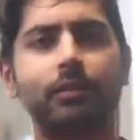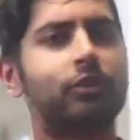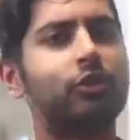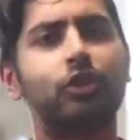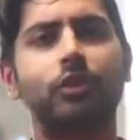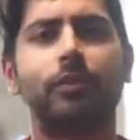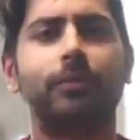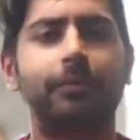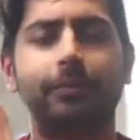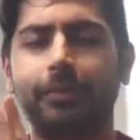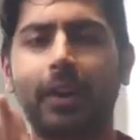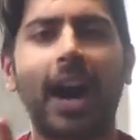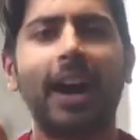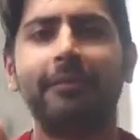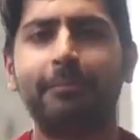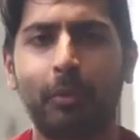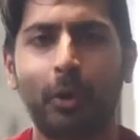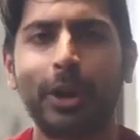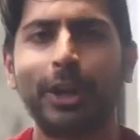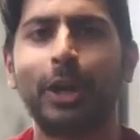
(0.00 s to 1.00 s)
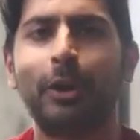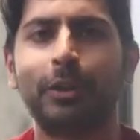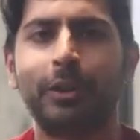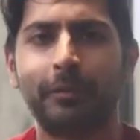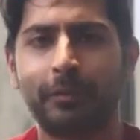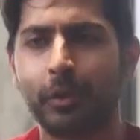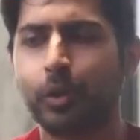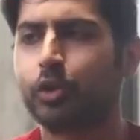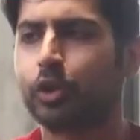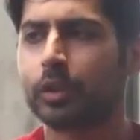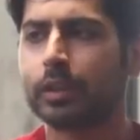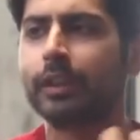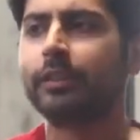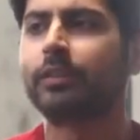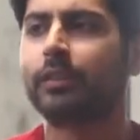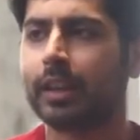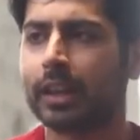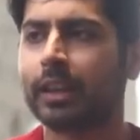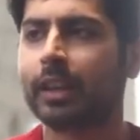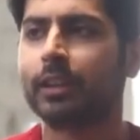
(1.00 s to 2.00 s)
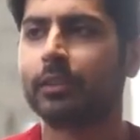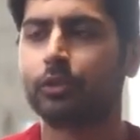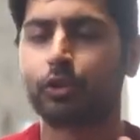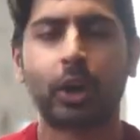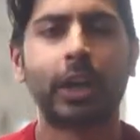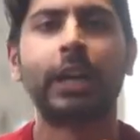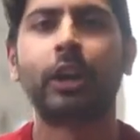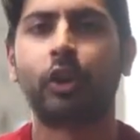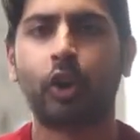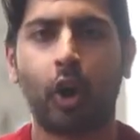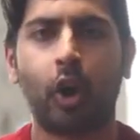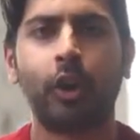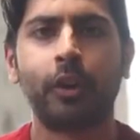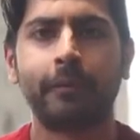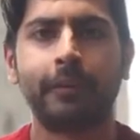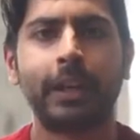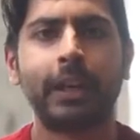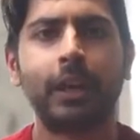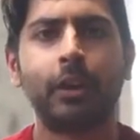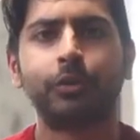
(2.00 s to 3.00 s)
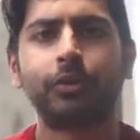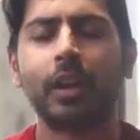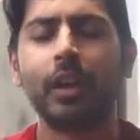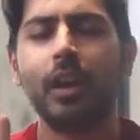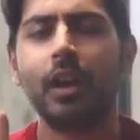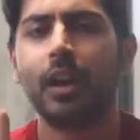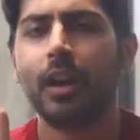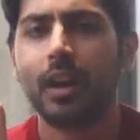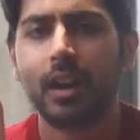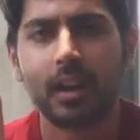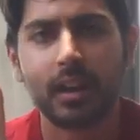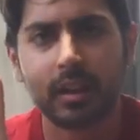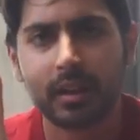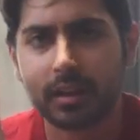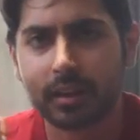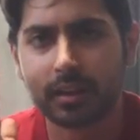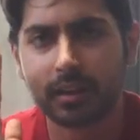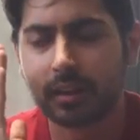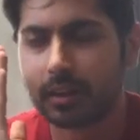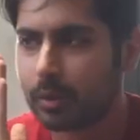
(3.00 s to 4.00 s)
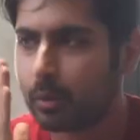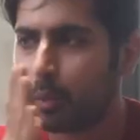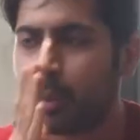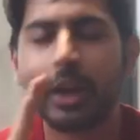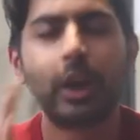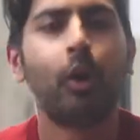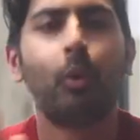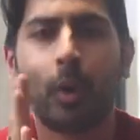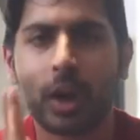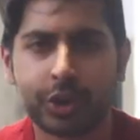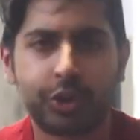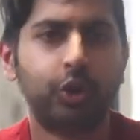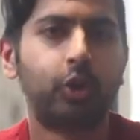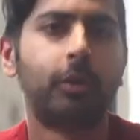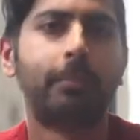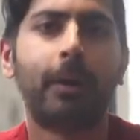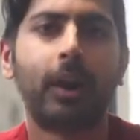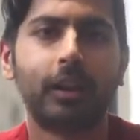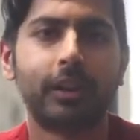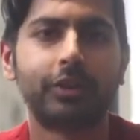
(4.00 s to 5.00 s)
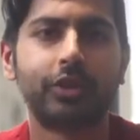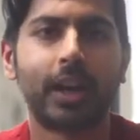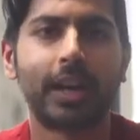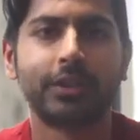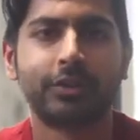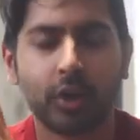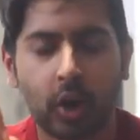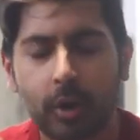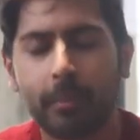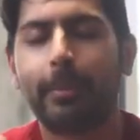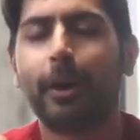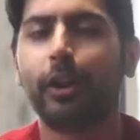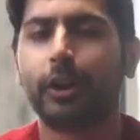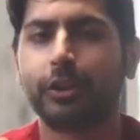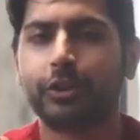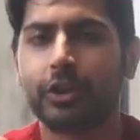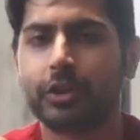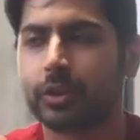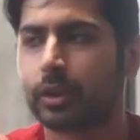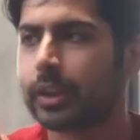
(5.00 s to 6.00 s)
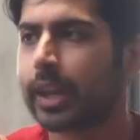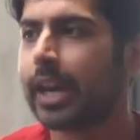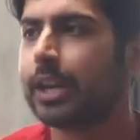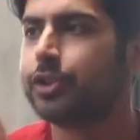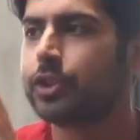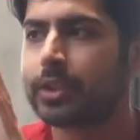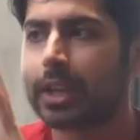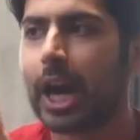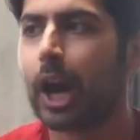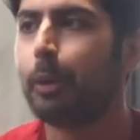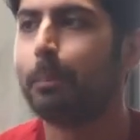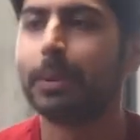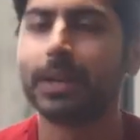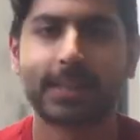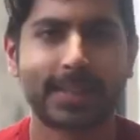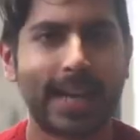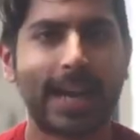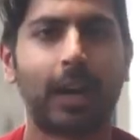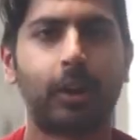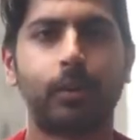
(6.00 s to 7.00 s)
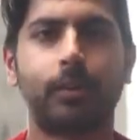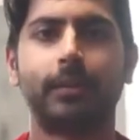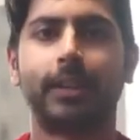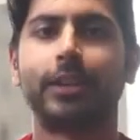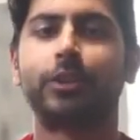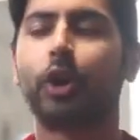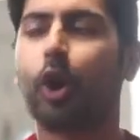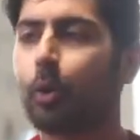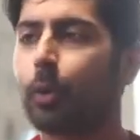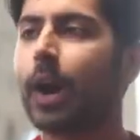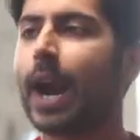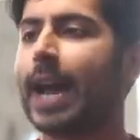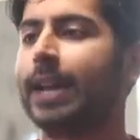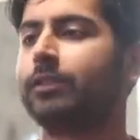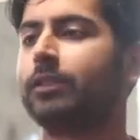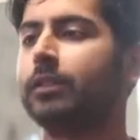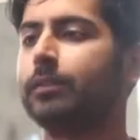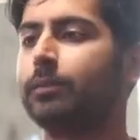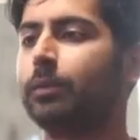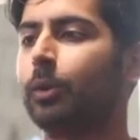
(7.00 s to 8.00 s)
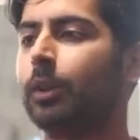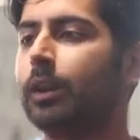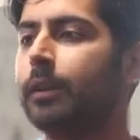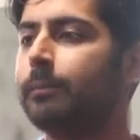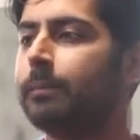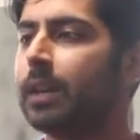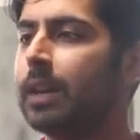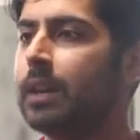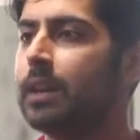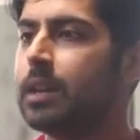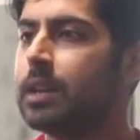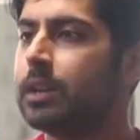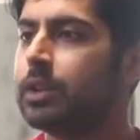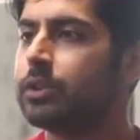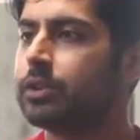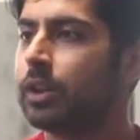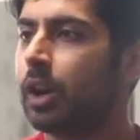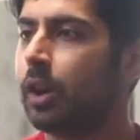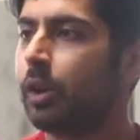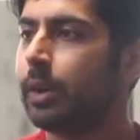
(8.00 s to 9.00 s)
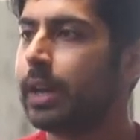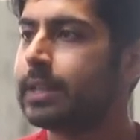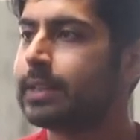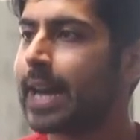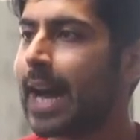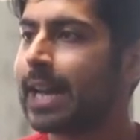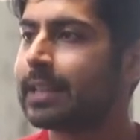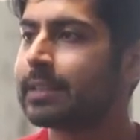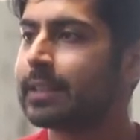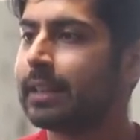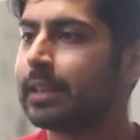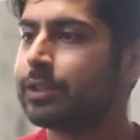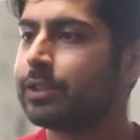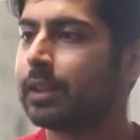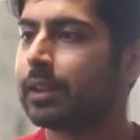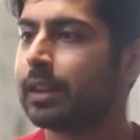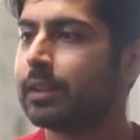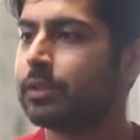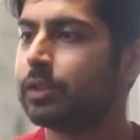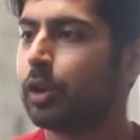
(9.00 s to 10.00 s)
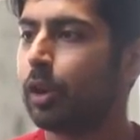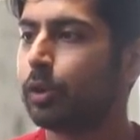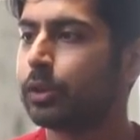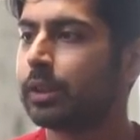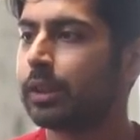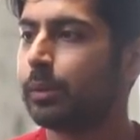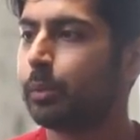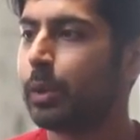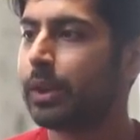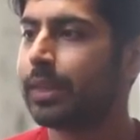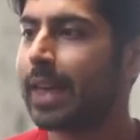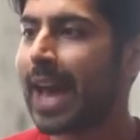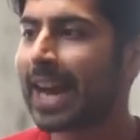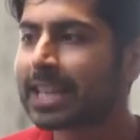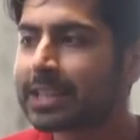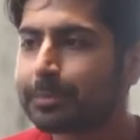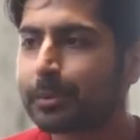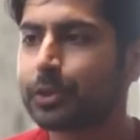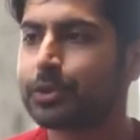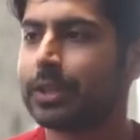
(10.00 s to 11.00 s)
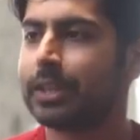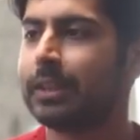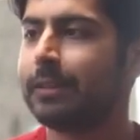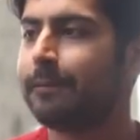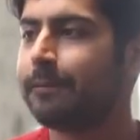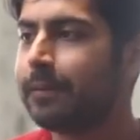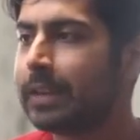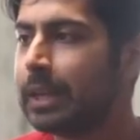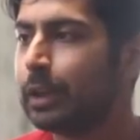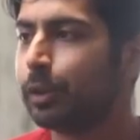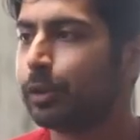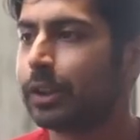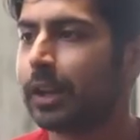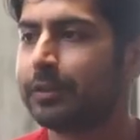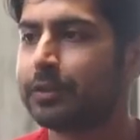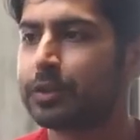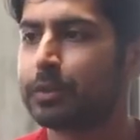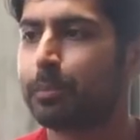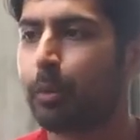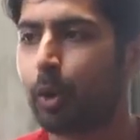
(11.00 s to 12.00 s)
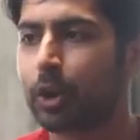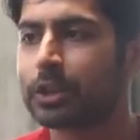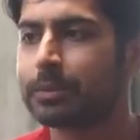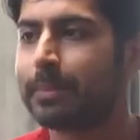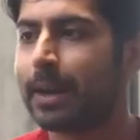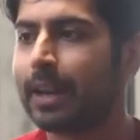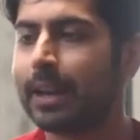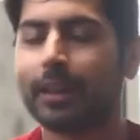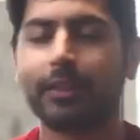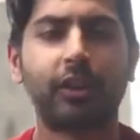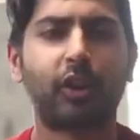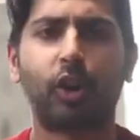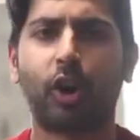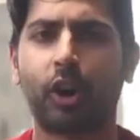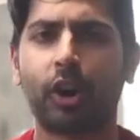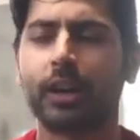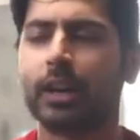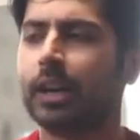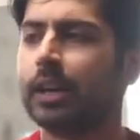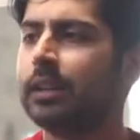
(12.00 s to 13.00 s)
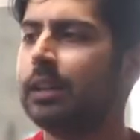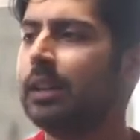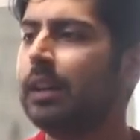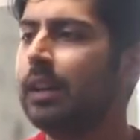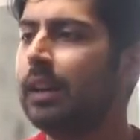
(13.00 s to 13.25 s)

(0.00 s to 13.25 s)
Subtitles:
5.0 in the future, listening and training on all the videos, we don't want you to apologize. No apologies, okay? Just help us out. That's all we're asking for. So it's asking us to consult with experts in the field of sports betting. There are none.